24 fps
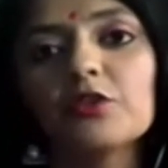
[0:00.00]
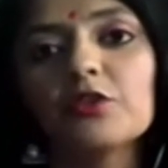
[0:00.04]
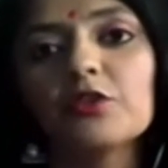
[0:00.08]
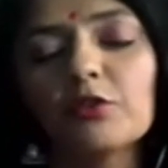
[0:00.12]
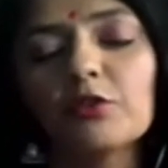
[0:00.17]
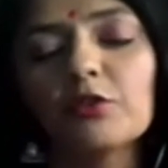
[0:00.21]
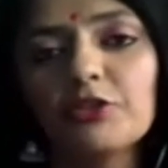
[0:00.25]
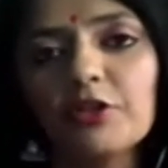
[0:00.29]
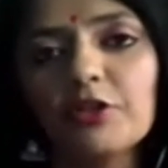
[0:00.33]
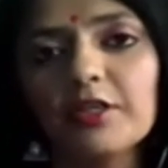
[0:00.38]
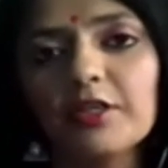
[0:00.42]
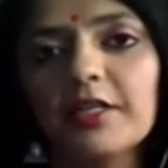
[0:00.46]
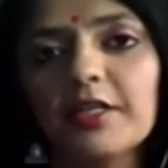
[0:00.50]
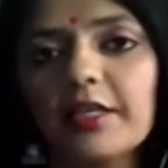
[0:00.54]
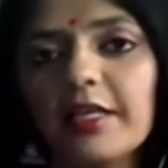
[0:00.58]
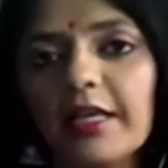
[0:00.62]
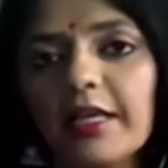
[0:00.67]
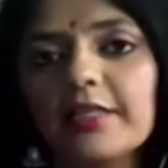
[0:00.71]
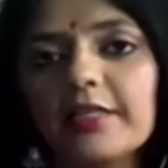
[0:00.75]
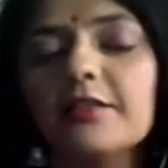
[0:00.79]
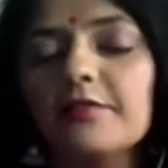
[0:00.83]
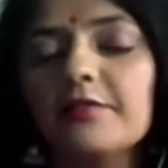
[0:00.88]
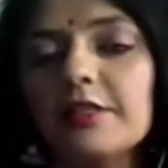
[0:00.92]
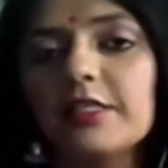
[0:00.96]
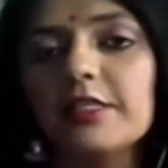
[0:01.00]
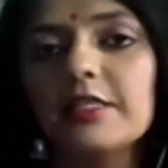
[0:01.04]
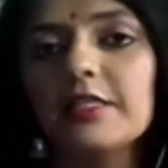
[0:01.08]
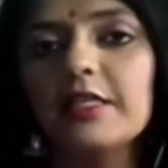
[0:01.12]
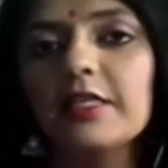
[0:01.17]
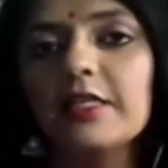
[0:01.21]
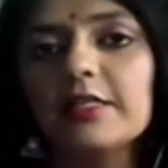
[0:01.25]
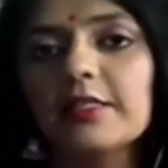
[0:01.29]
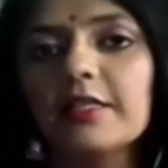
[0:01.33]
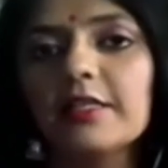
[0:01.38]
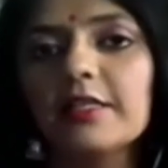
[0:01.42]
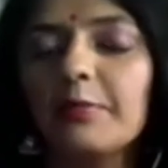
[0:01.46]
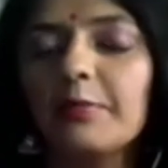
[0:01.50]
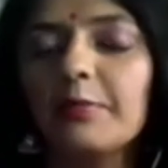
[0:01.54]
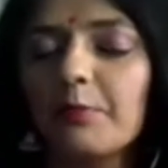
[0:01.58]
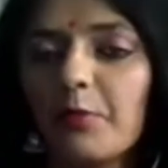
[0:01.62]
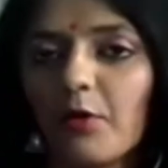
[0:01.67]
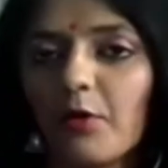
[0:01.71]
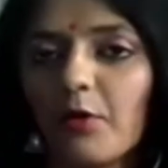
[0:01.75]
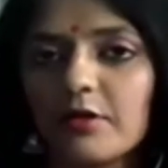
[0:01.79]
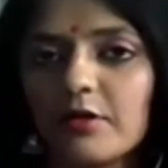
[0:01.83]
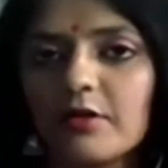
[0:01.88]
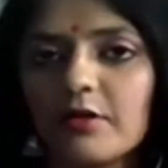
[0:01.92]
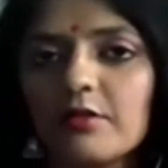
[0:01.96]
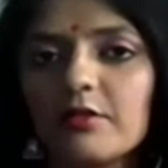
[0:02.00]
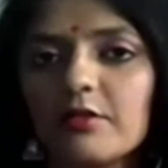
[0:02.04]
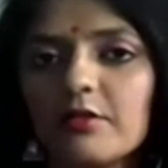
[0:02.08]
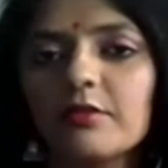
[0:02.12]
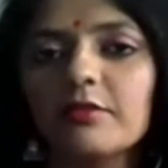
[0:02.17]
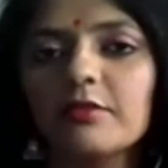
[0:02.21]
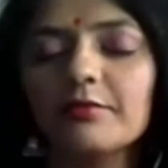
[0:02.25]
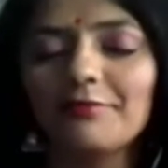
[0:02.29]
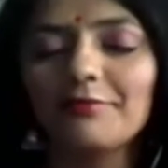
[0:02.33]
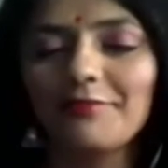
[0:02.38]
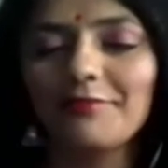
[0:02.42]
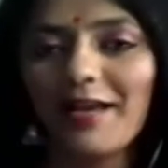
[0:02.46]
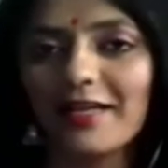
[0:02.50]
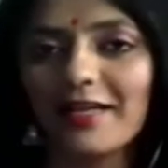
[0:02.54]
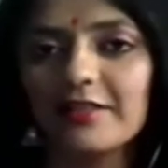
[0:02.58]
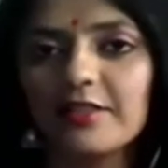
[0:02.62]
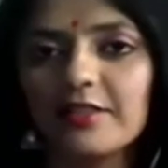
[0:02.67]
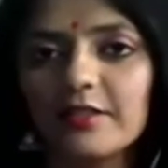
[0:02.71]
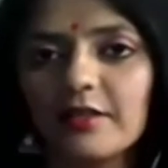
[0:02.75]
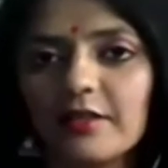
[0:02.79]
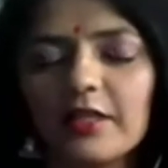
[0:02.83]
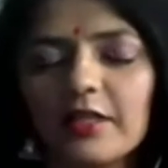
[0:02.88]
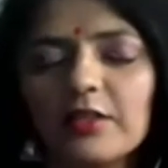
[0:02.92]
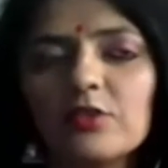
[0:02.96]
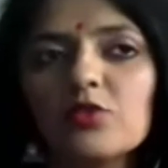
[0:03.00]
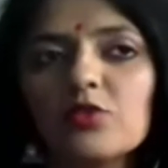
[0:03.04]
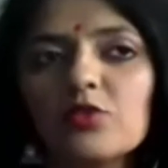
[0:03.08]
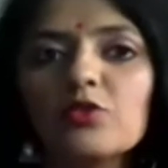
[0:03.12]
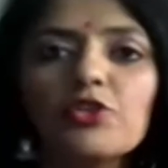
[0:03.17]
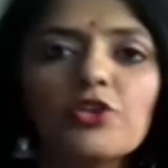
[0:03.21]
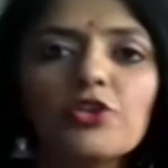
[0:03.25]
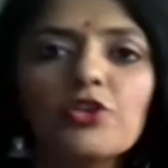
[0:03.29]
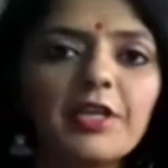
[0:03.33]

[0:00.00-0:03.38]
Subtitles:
So social connectivity is an important factor,